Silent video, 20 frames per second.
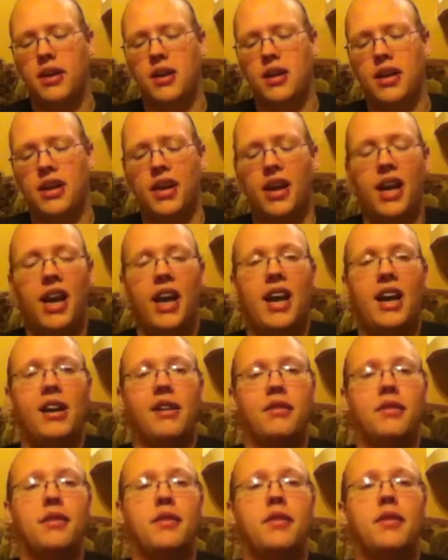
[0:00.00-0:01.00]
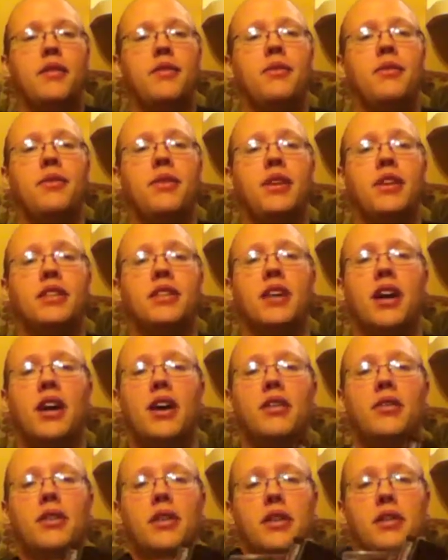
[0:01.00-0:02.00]
And I have the
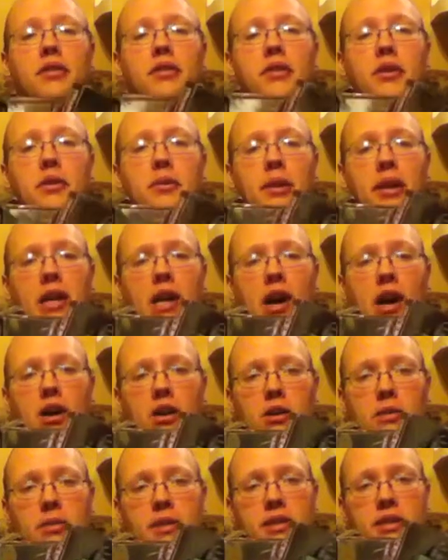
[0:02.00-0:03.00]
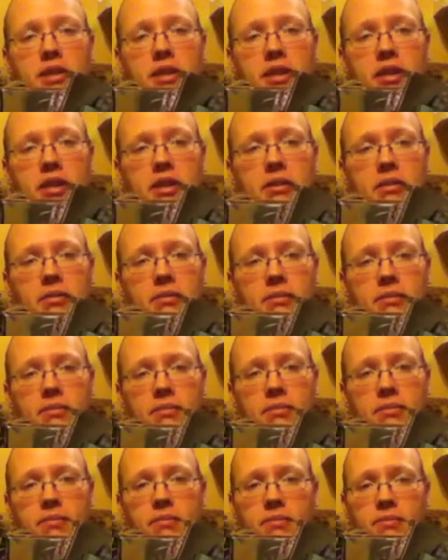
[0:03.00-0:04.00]
entire run of Full Metal Alchemist here.
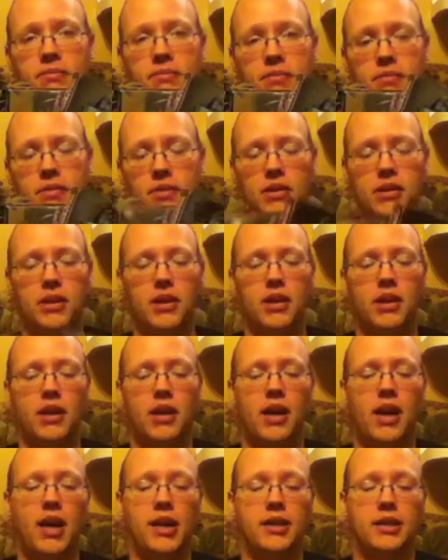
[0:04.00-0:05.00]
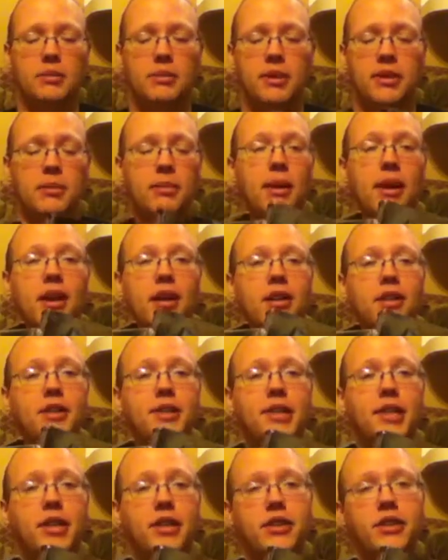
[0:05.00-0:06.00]
I spent about
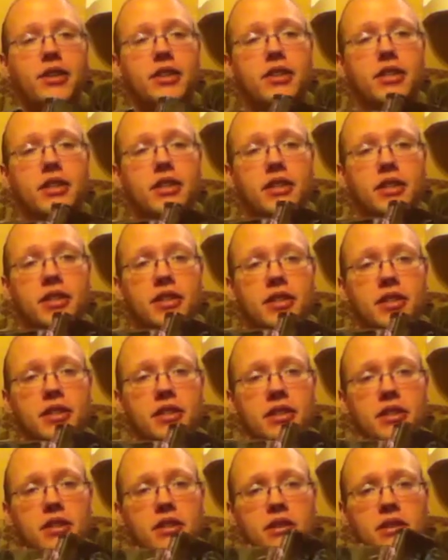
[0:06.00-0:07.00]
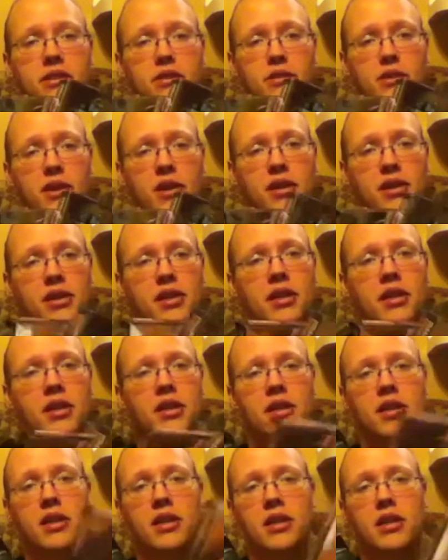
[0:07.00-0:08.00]
$100 on this run,
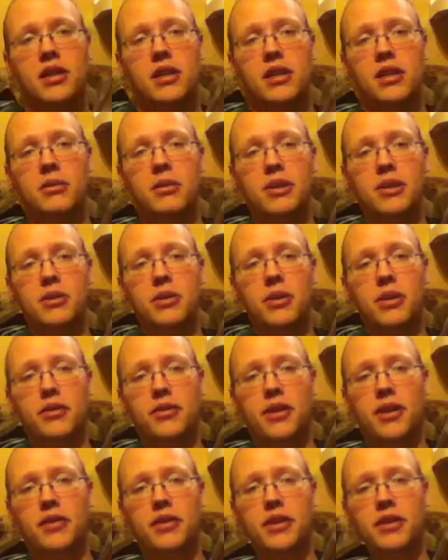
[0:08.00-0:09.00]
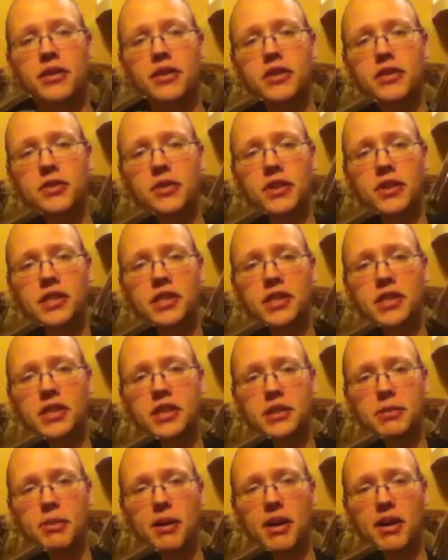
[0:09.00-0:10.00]
about $25 for each of
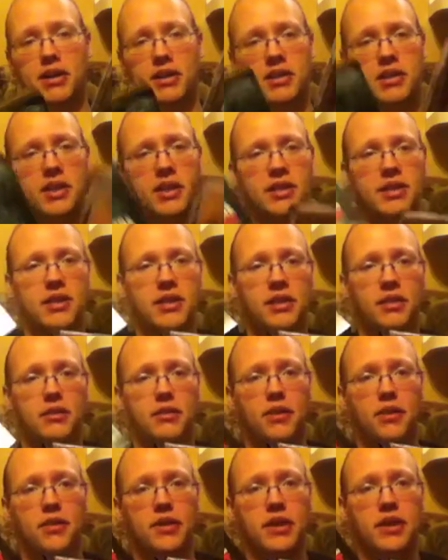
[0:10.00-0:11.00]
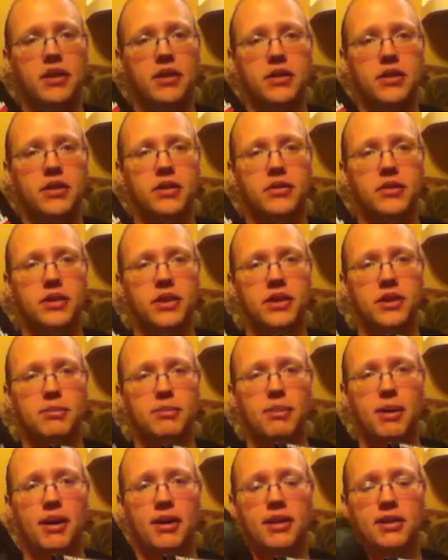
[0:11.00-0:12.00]
these box sets, and then $50 for this
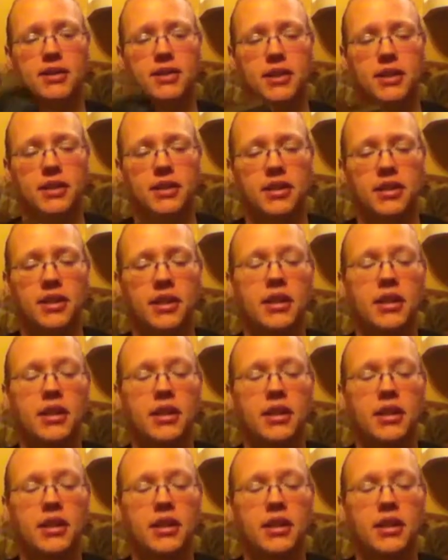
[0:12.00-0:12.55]
box set.